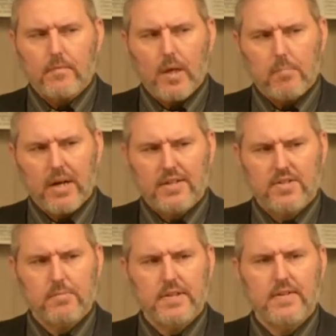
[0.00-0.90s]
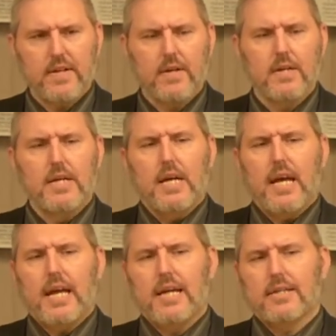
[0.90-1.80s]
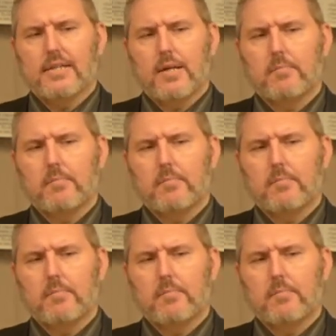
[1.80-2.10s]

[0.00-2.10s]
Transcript: possibly there. And uh,